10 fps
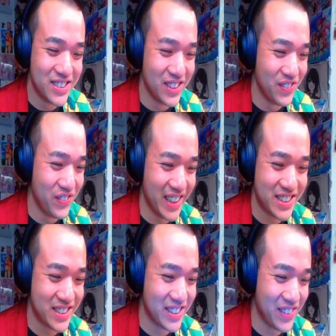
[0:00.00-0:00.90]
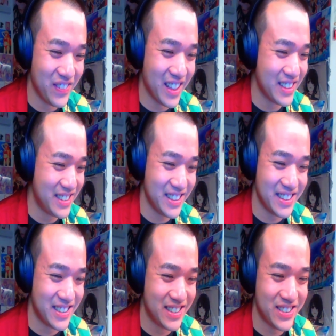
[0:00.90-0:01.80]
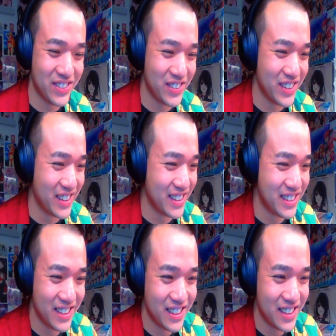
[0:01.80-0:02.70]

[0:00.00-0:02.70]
dude, Mitsuri, man. She's too good.